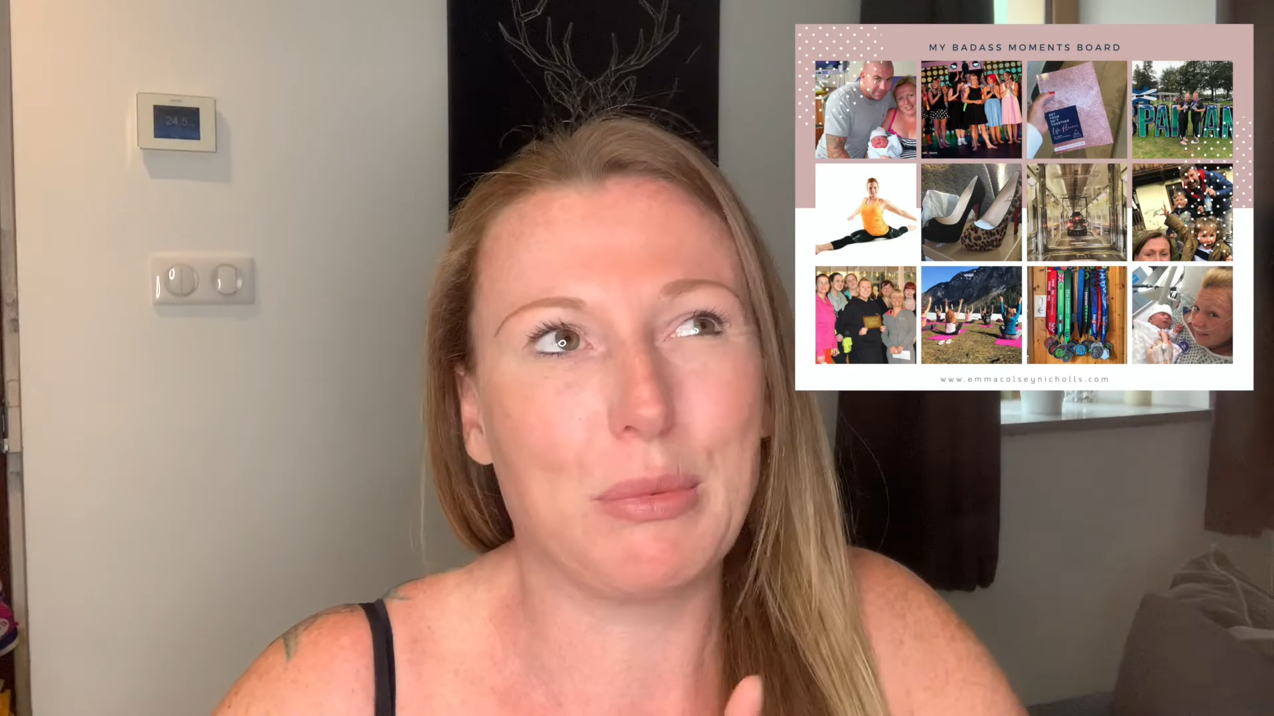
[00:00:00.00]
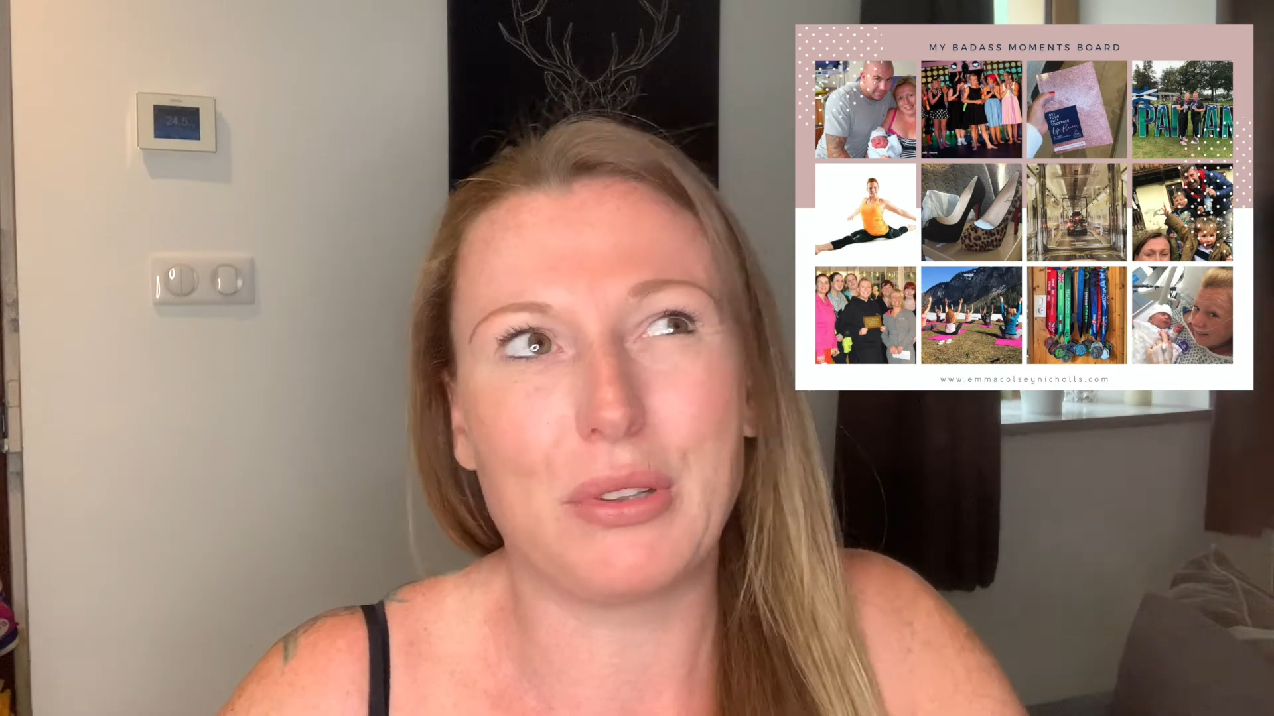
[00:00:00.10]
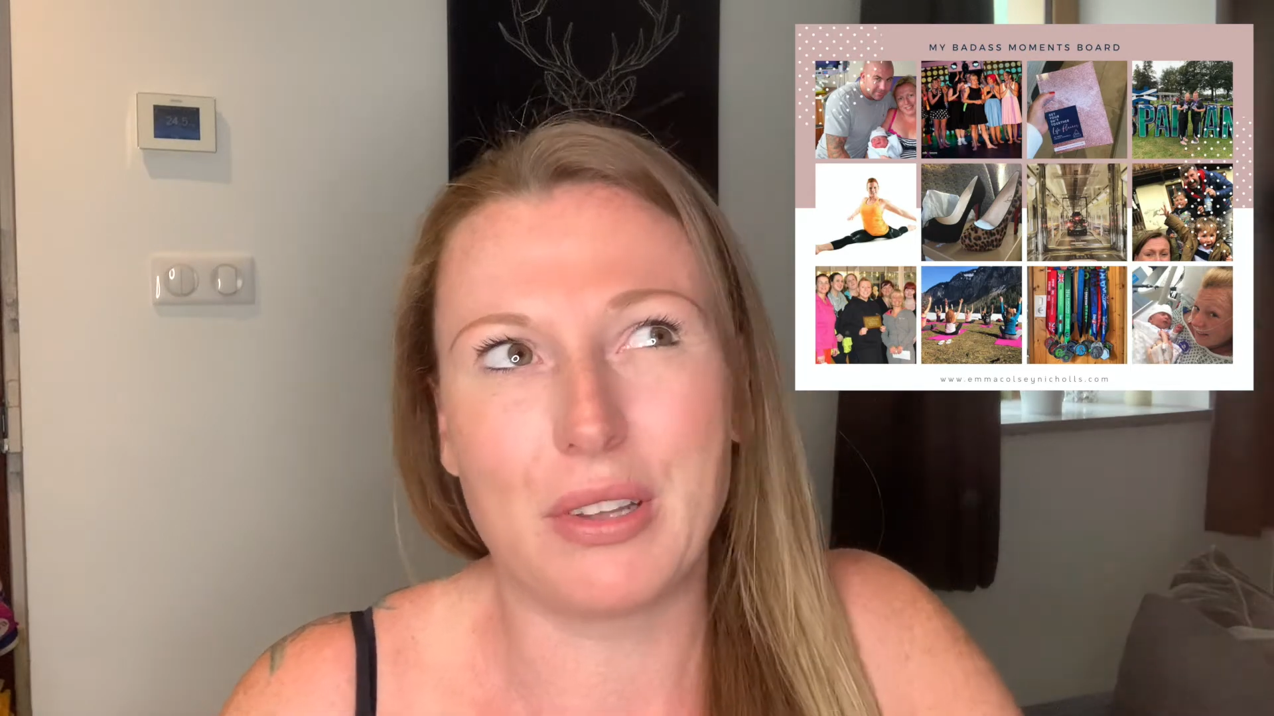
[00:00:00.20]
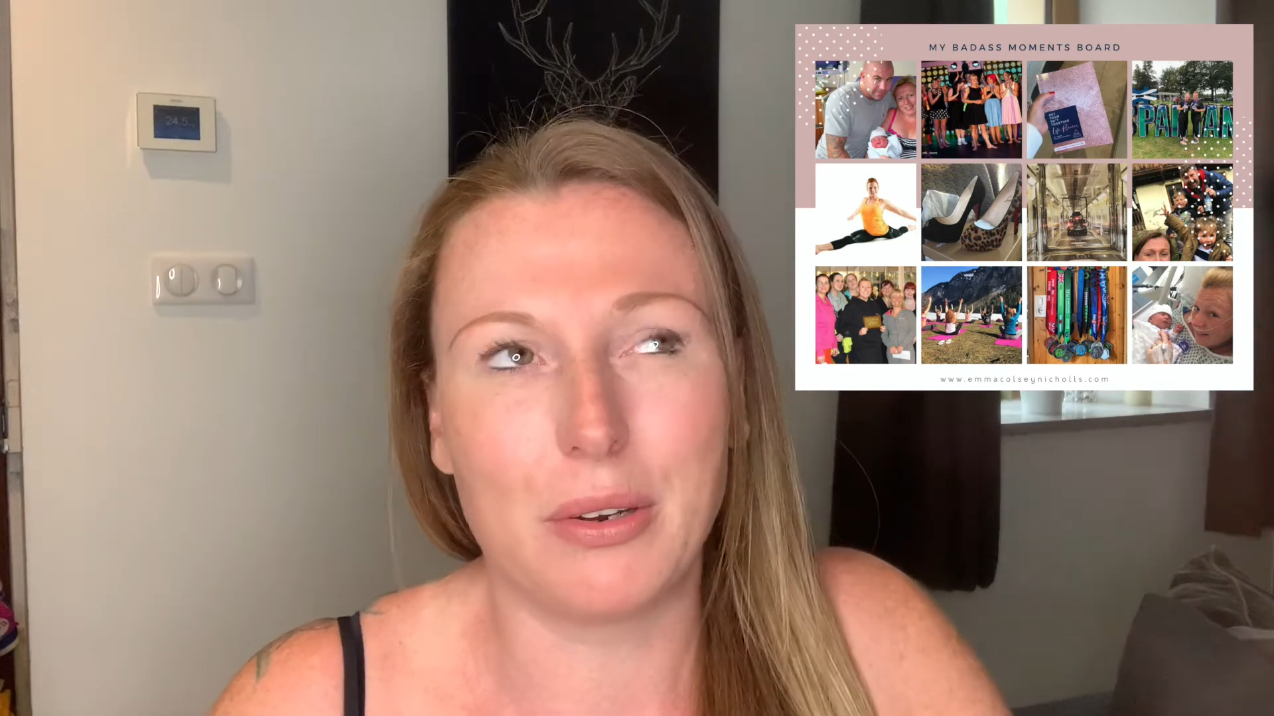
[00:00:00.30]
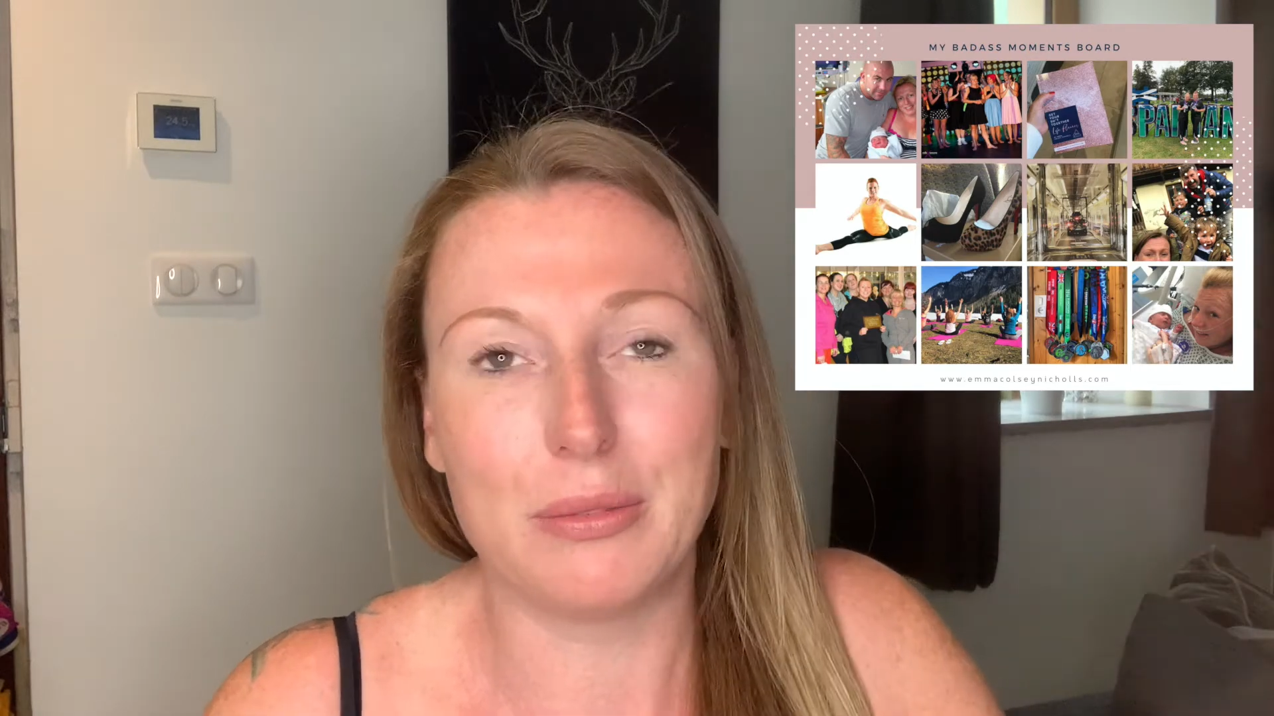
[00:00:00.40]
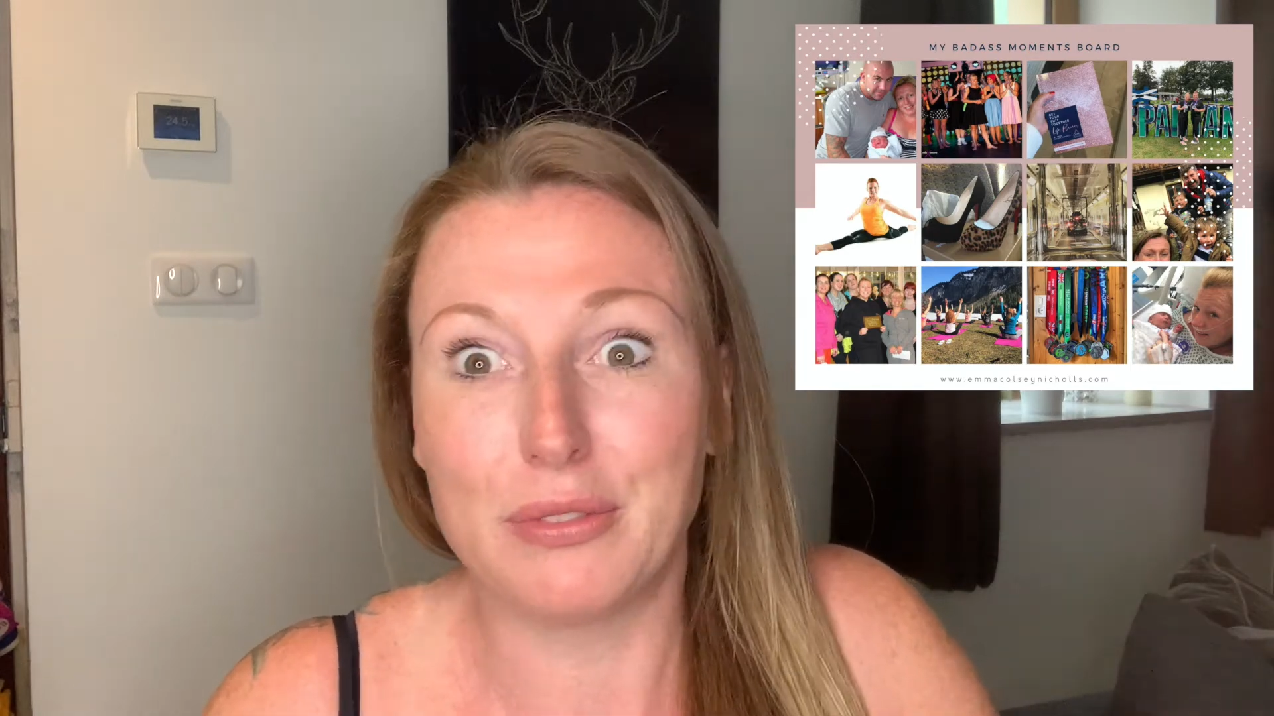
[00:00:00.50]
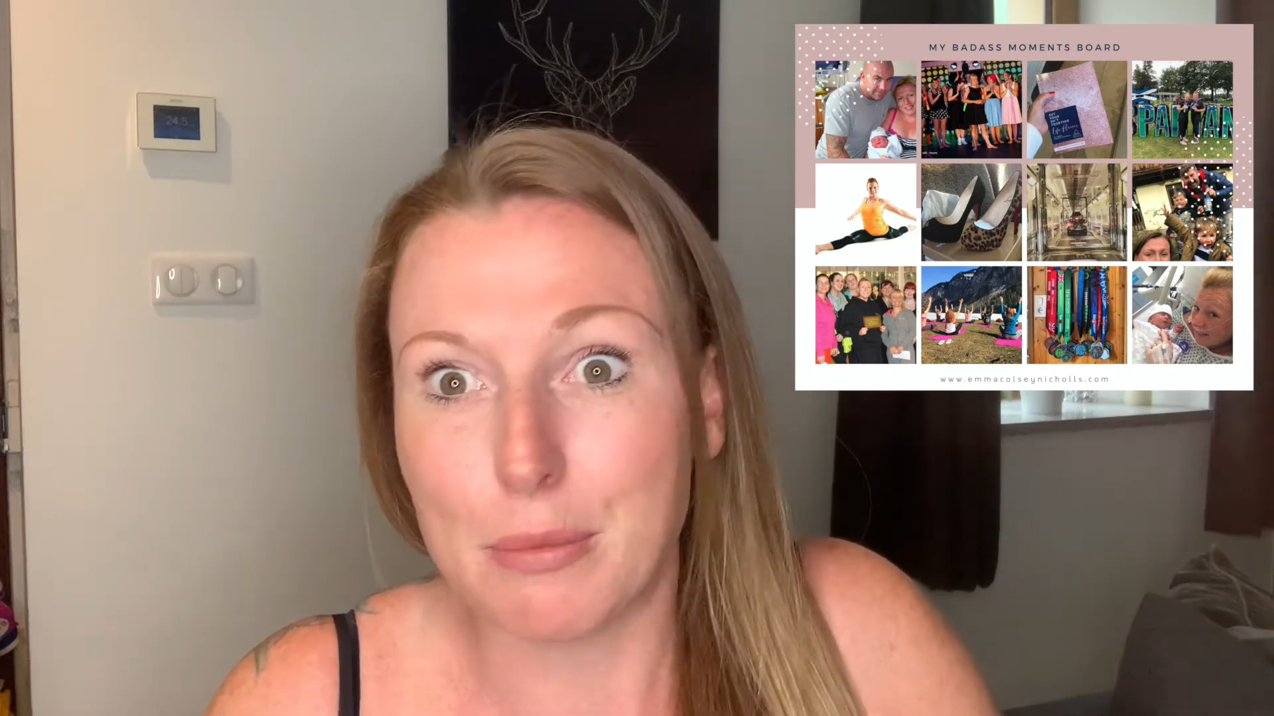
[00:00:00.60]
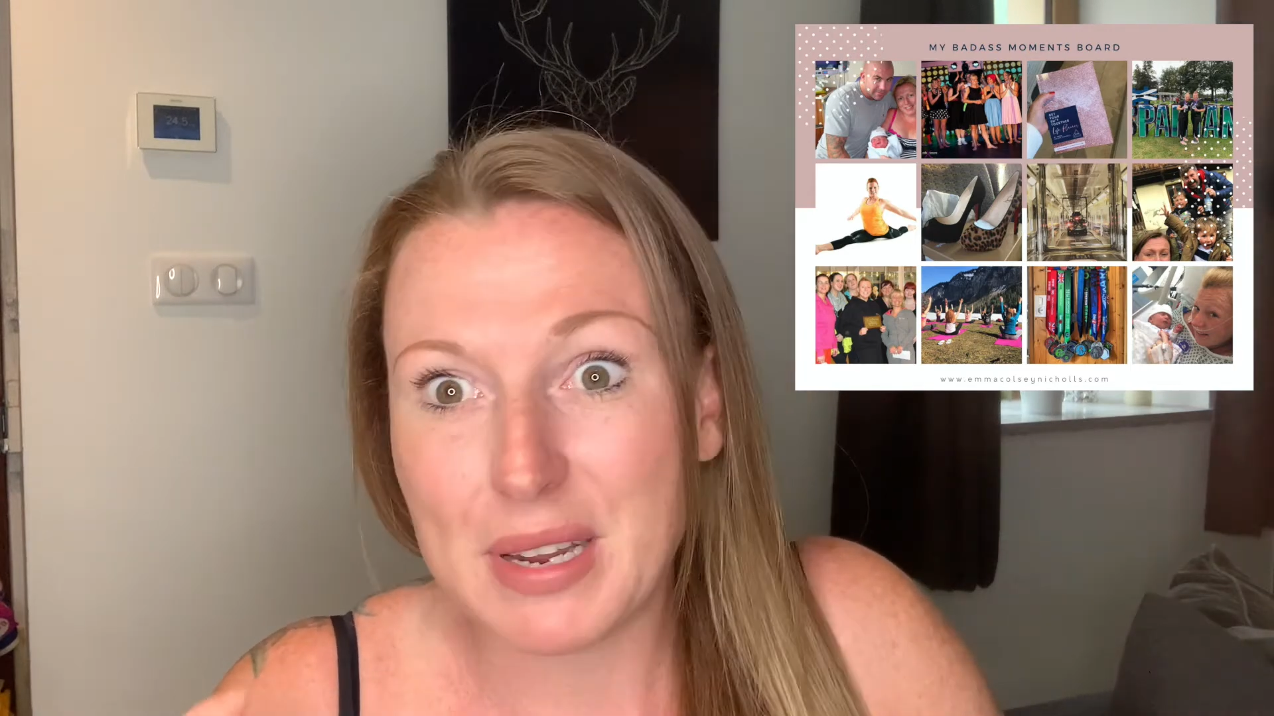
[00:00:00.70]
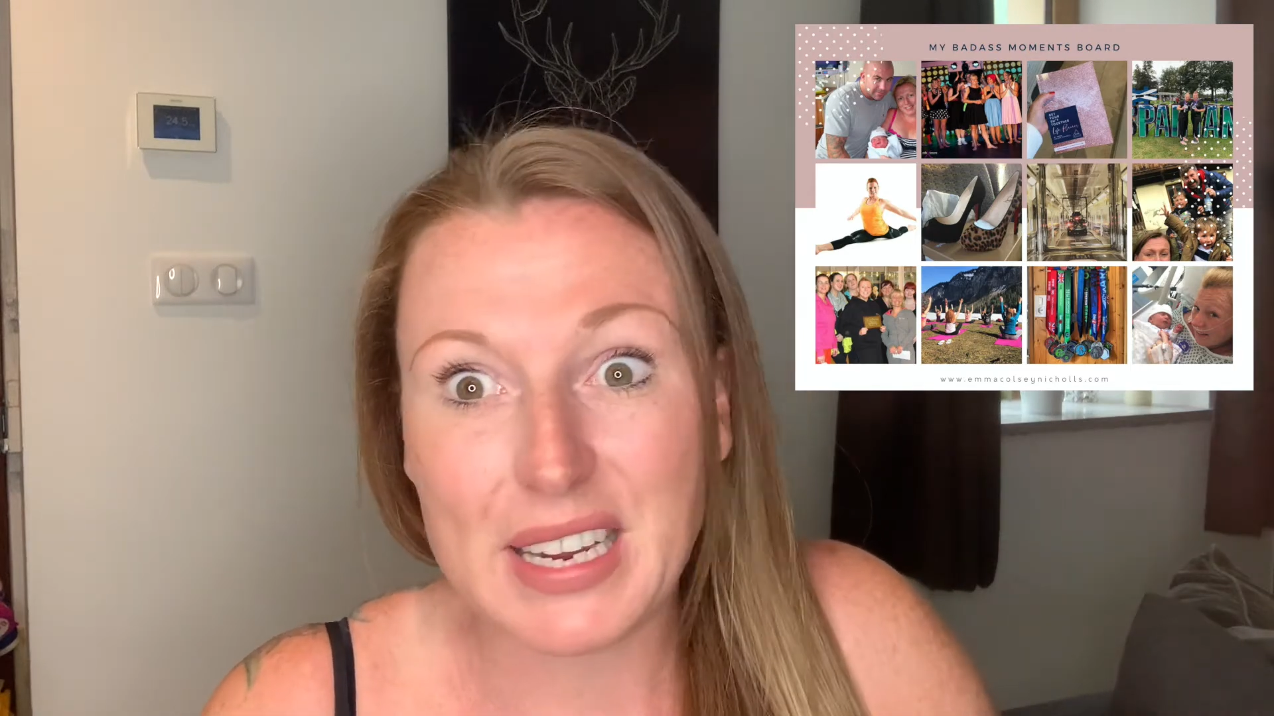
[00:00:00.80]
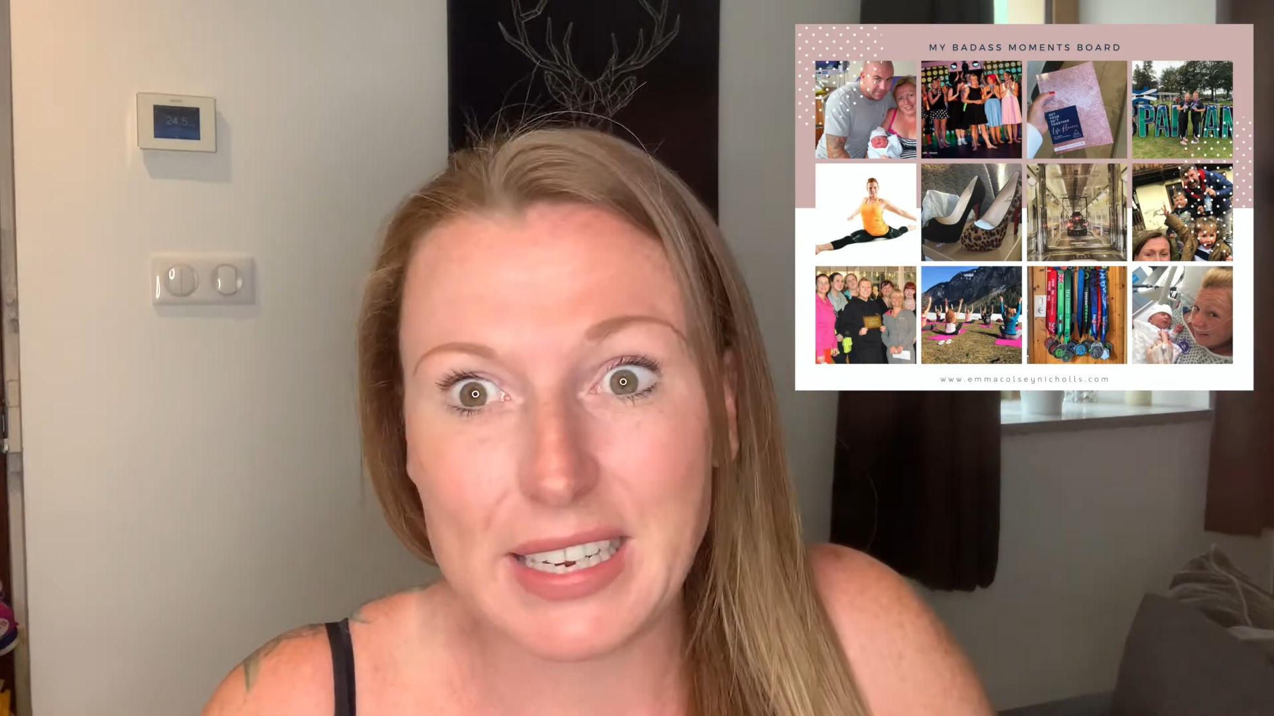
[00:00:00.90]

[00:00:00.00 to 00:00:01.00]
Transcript: although for me,